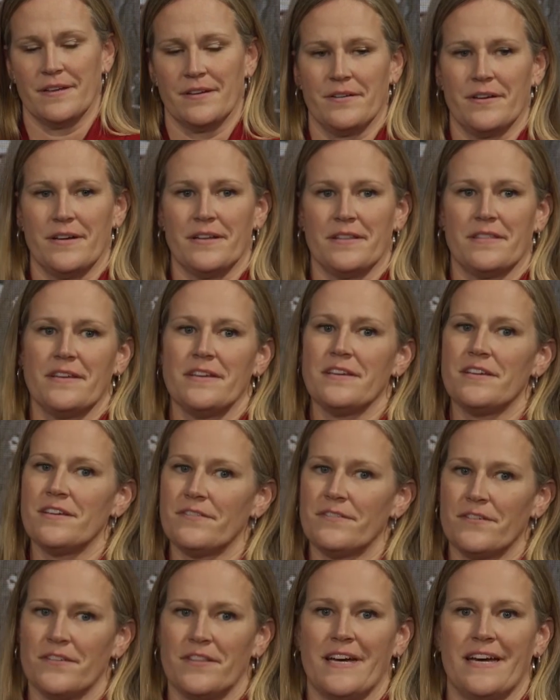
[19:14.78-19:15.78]
Great, thank you
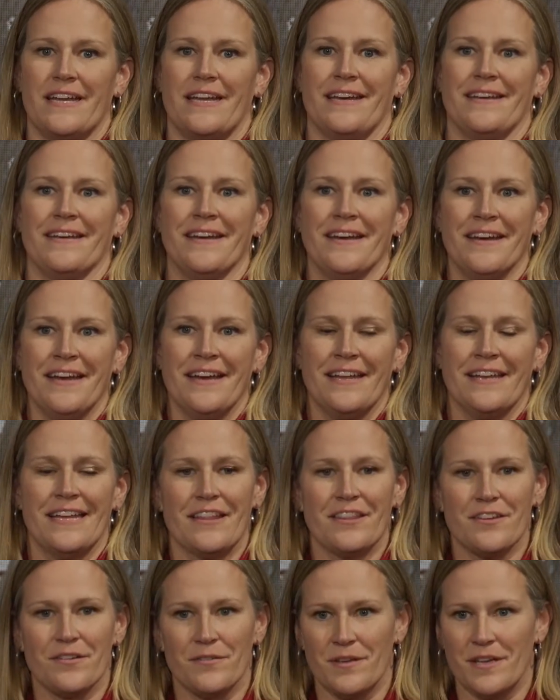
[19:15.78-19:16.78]
for that. Now
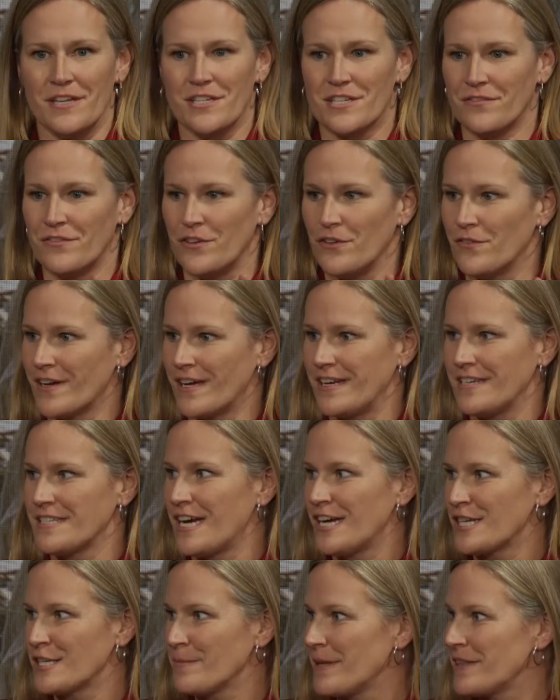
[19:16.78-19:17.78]
that each of you have kind of
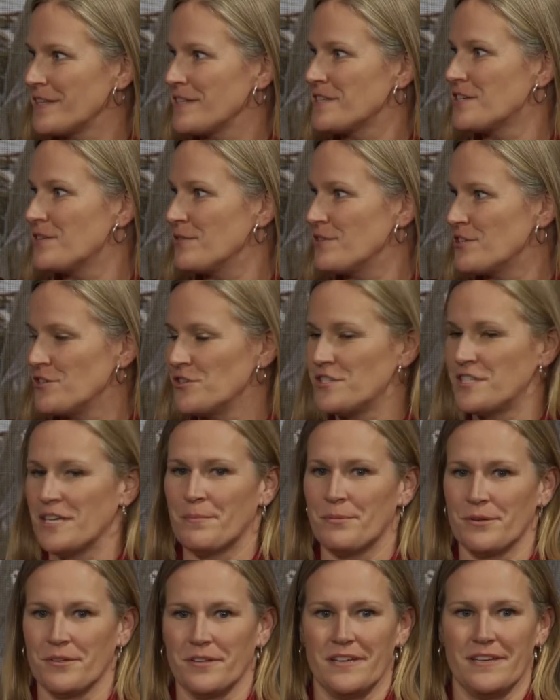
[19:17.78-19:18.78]
talked about these two issues
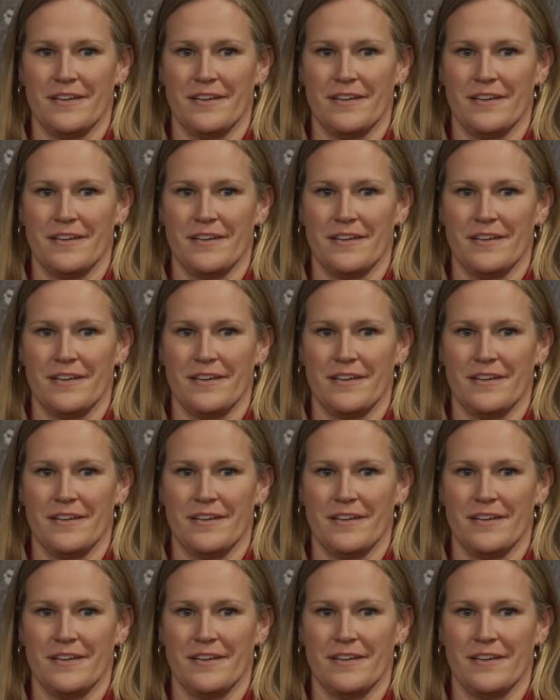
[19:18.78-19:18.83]
separately,